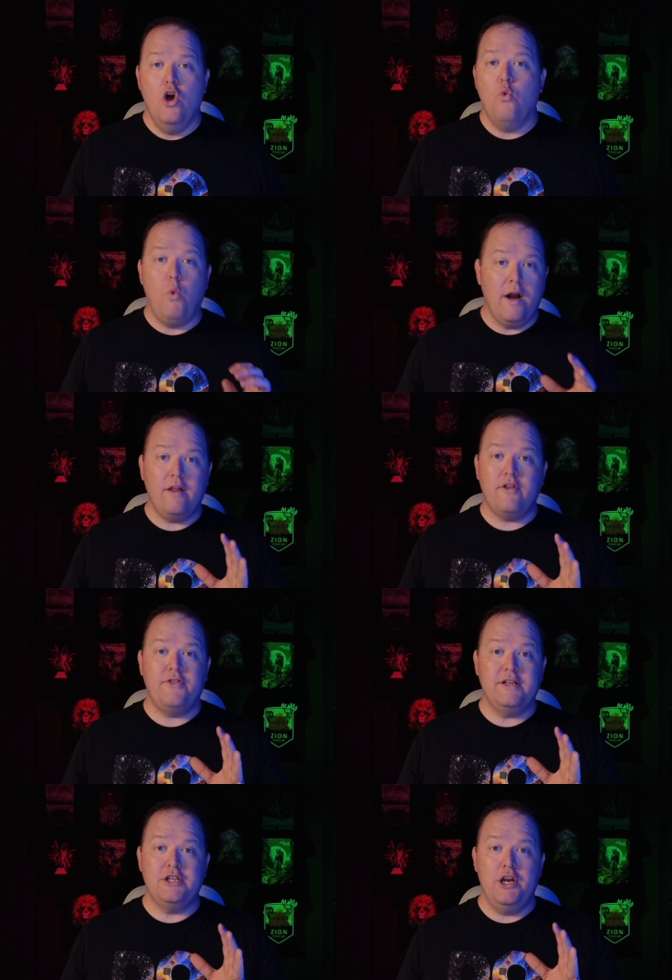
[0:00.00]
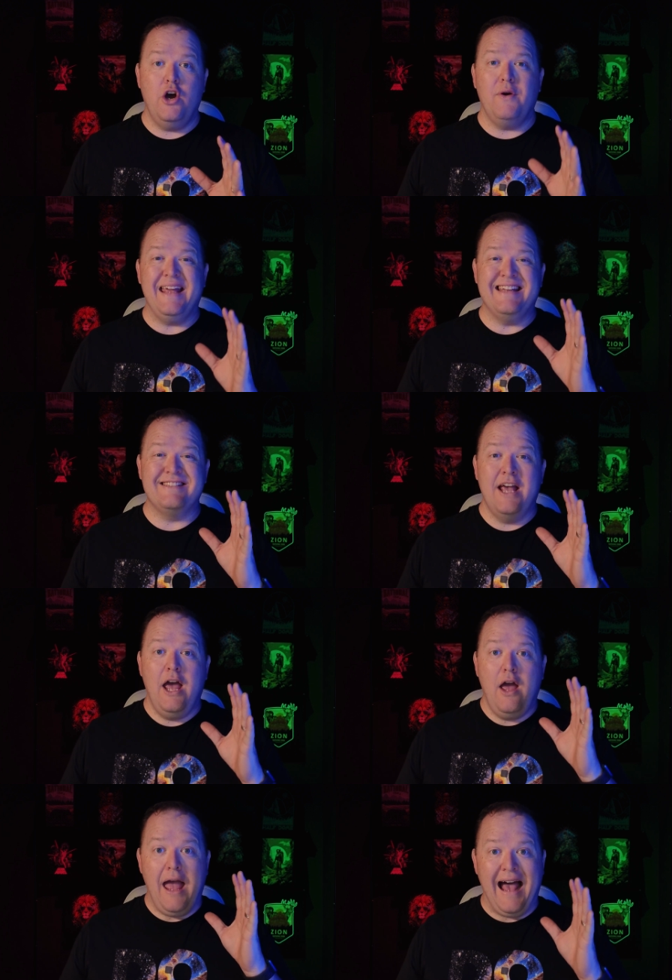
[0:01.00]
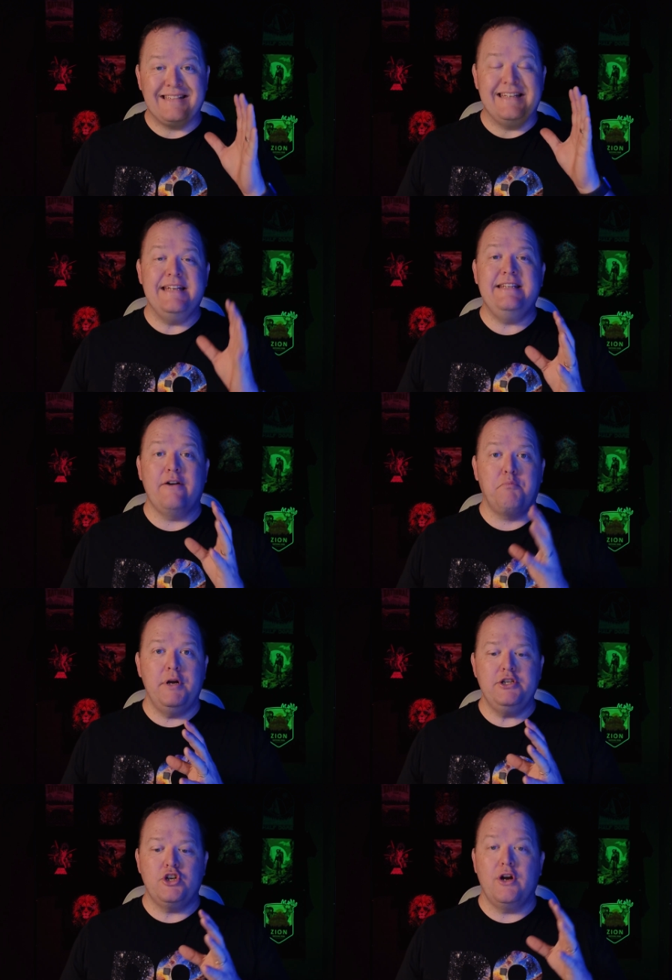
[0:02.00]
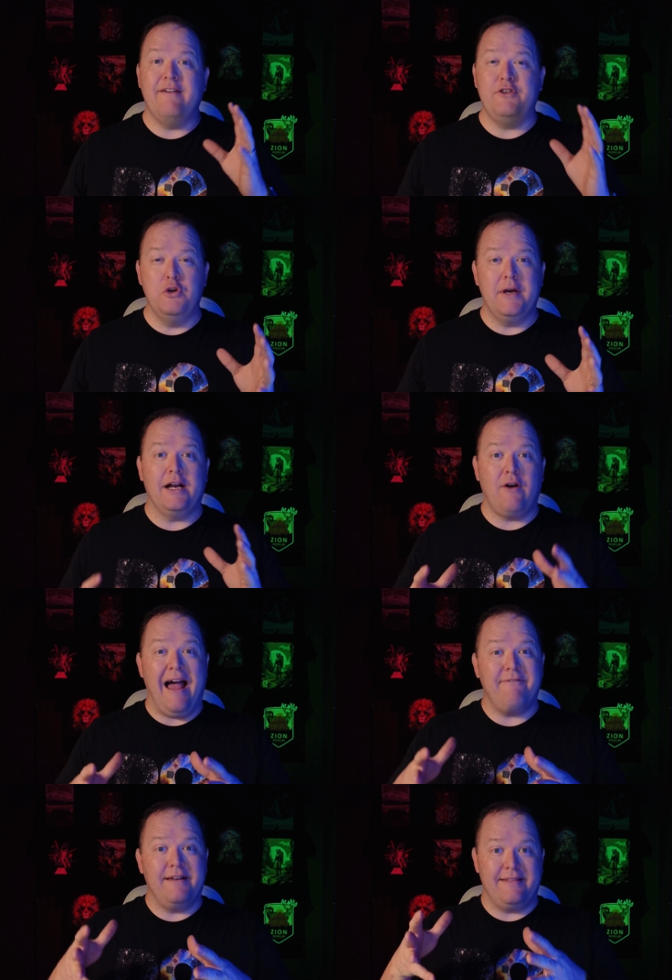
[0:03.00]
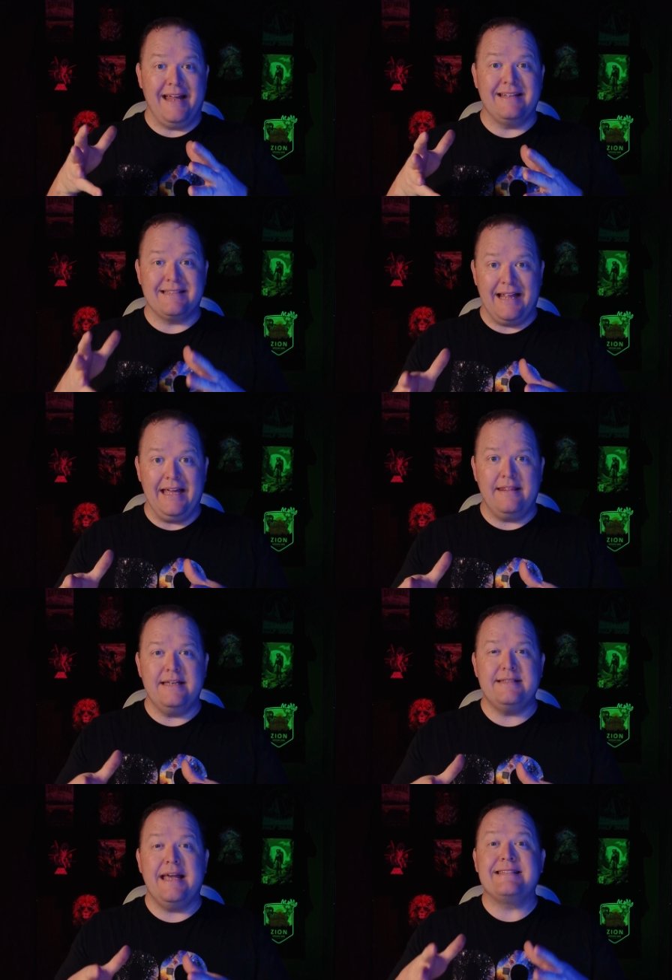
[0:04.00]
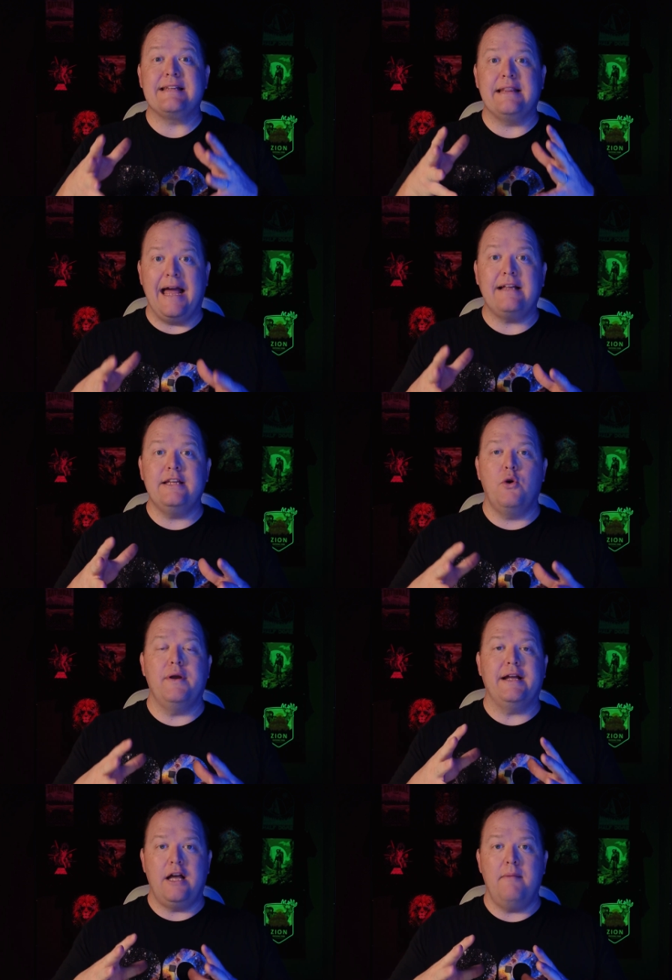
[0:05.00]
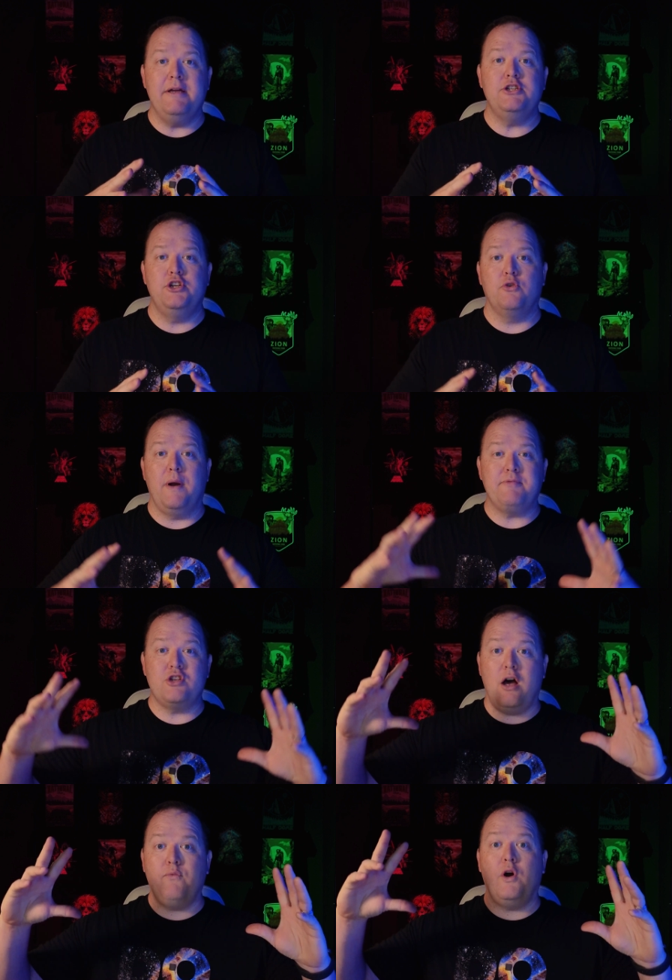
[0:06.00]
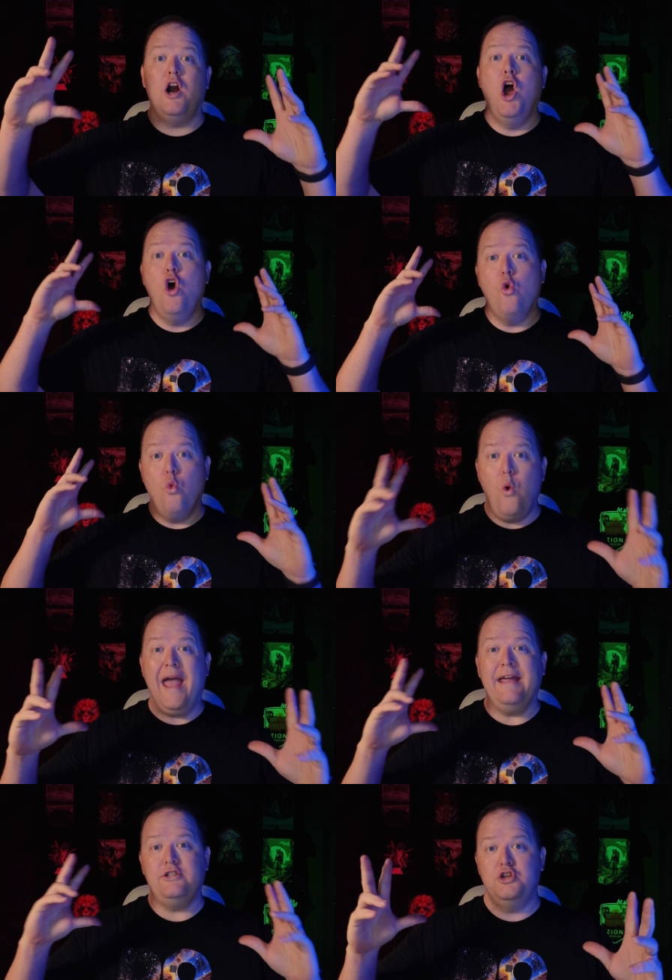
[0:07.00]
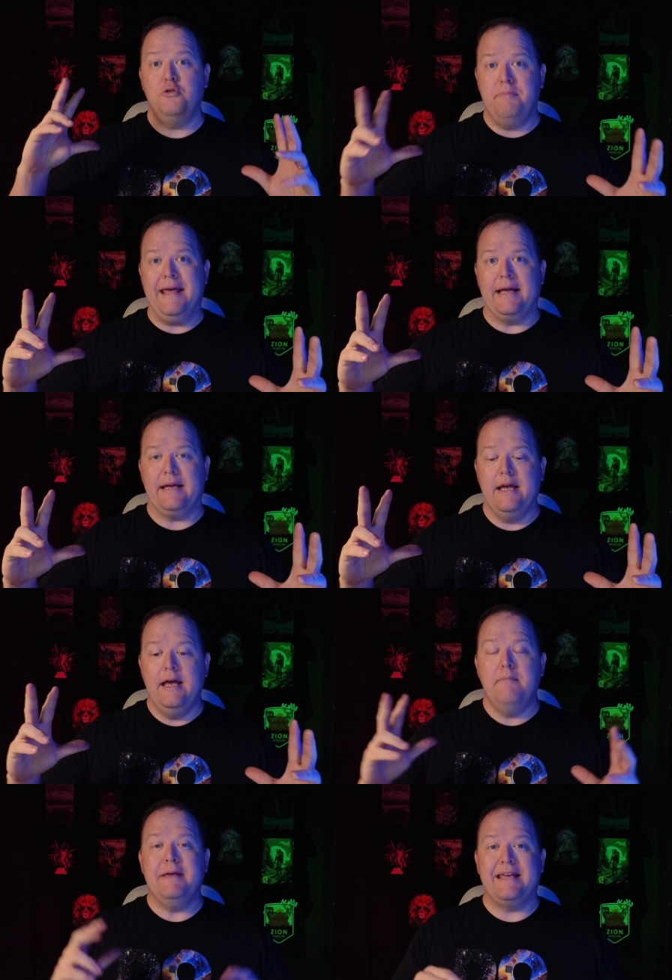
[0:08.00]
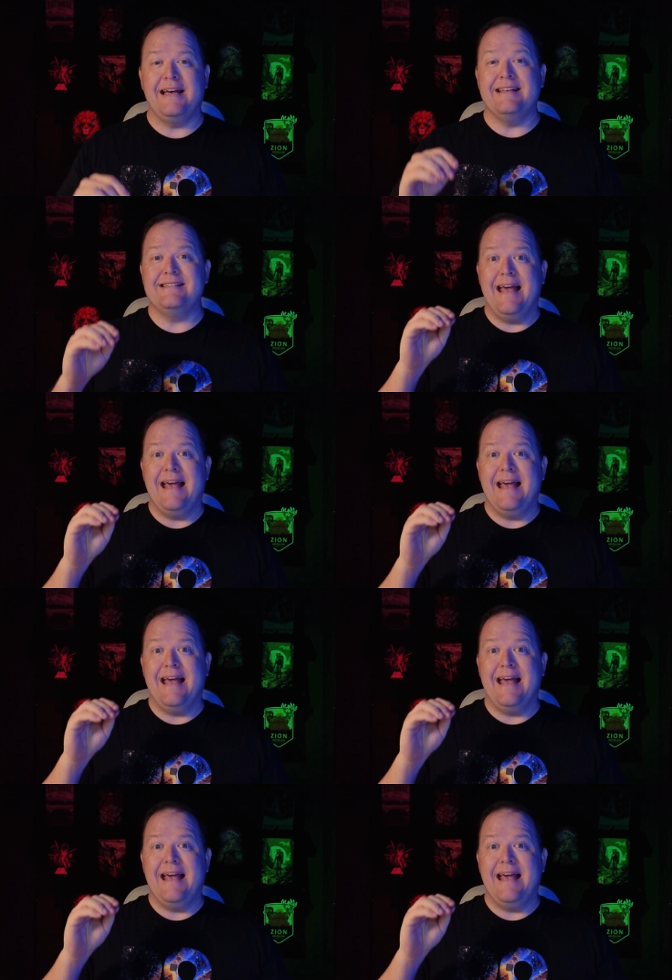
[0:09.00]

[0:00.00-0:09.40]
One other thing to note is as a DTF printer, if you get a graphic that is like this, it's likely going to come into your RIP software way too big because